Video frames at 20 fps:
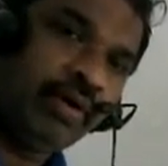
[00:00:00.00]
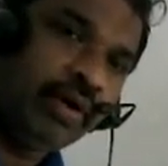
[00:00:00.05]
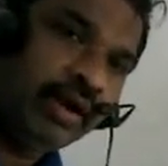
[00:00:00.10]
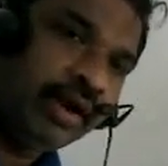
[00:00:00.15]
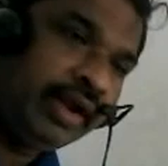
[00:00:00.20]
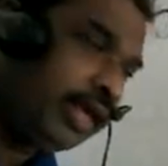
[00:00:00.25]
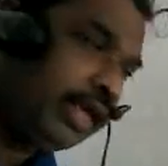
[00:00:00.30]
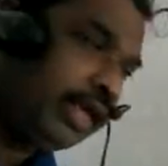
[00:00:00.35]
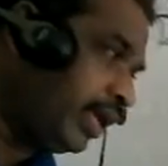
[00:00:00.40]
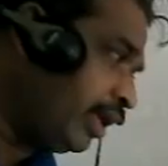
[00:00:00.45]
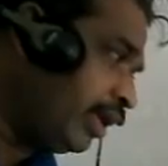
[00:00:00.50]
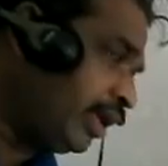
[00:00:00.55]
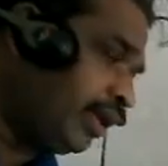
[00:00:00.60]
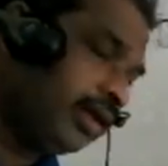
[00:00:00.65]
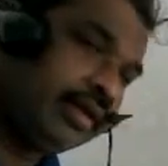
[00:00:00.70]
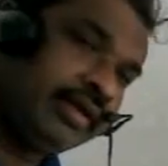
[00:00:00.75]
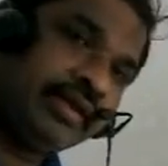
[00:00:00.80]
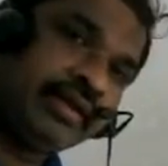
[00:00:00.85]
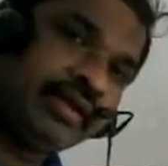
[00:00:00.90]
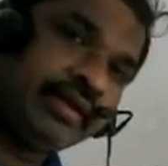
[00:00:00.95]
only
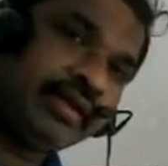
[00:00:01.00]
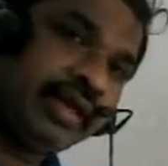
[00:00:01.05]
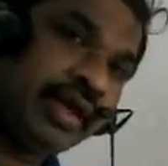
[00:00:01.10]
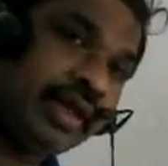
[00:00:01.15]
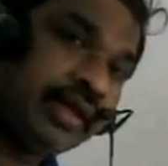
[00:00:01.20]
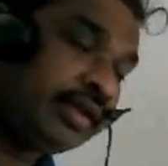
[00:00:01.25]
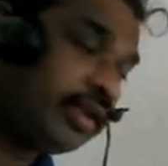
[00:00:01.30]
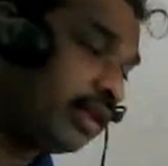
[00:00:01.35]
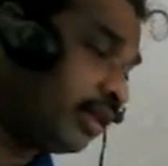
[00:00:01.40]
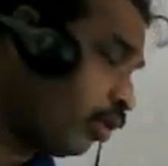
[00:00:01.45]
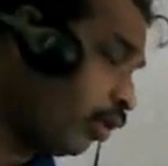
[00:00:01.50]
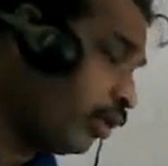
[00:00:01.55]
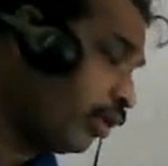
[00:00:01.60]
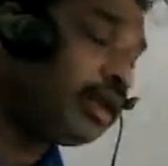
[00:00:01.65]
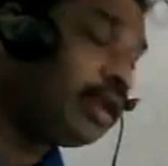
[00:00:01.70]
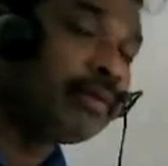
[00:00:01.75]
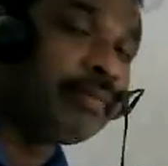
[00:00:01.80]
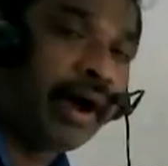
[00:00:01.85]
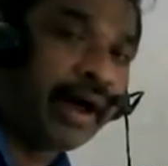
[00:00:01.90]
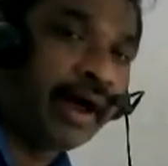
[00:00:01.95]
change in
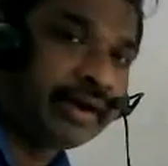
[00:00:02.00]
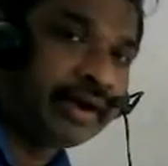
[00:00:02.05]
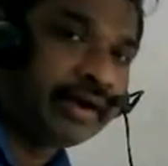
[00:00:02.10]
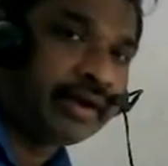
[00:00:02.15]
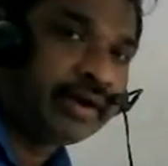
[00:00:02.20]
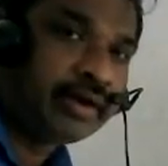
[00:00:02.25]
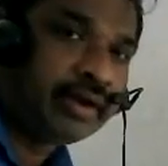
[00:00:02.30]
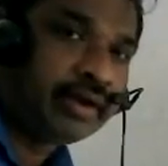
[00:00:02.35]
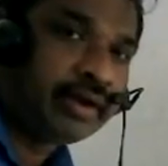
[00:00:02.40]
quantity demand,